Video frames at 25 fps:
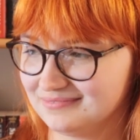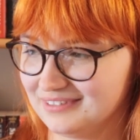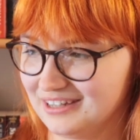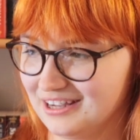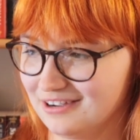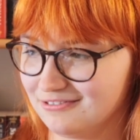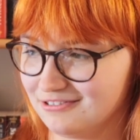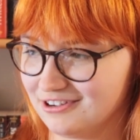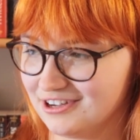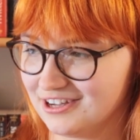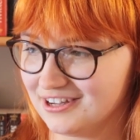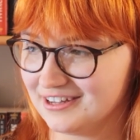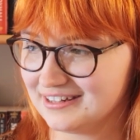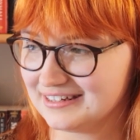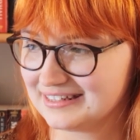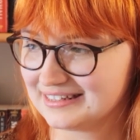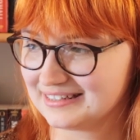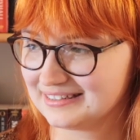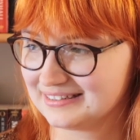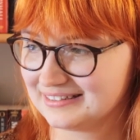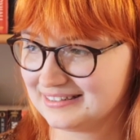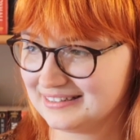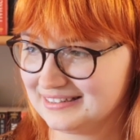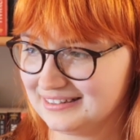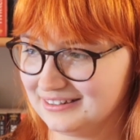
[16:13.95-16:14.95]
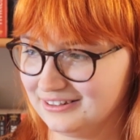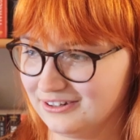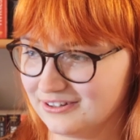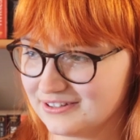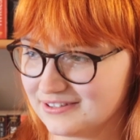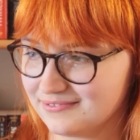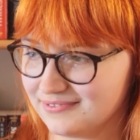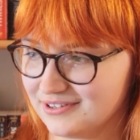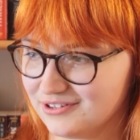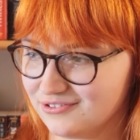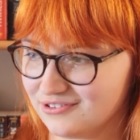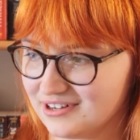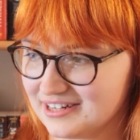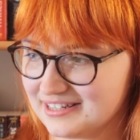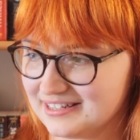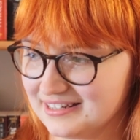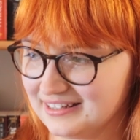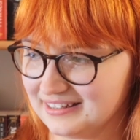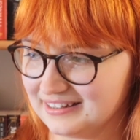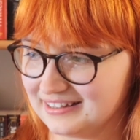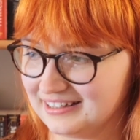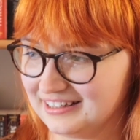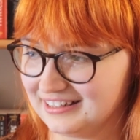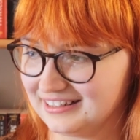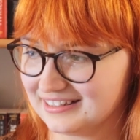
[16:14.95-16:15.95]
I've heard lots of
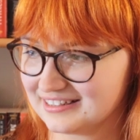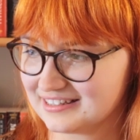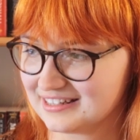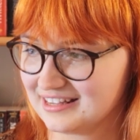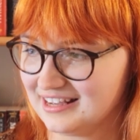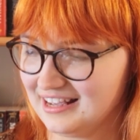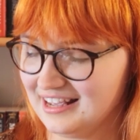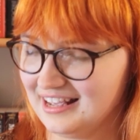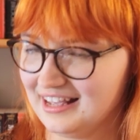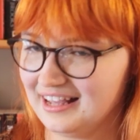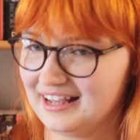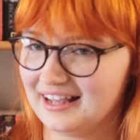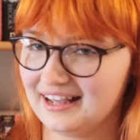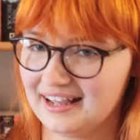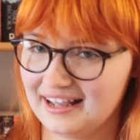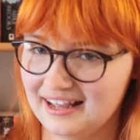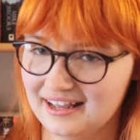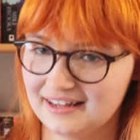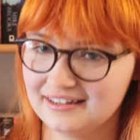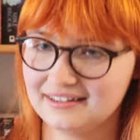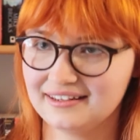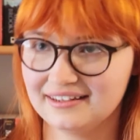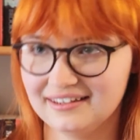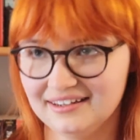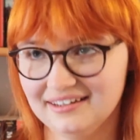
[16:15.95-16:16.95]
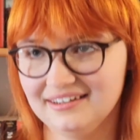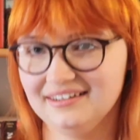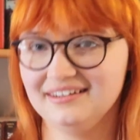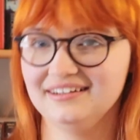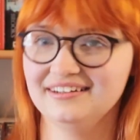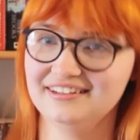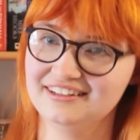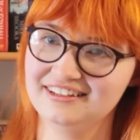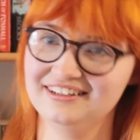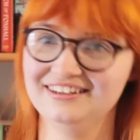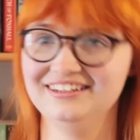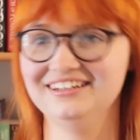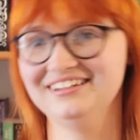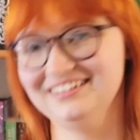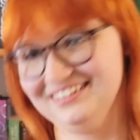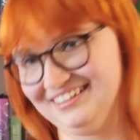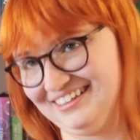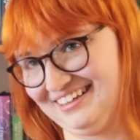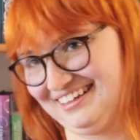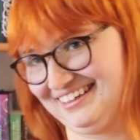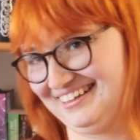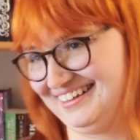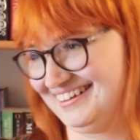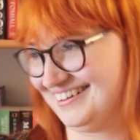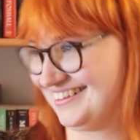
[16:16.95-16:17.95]
interesting things. And Gideon the
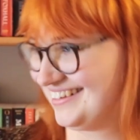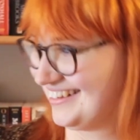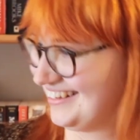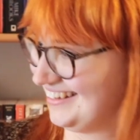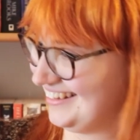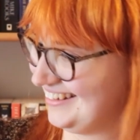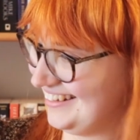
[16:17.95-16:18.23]
Ninth,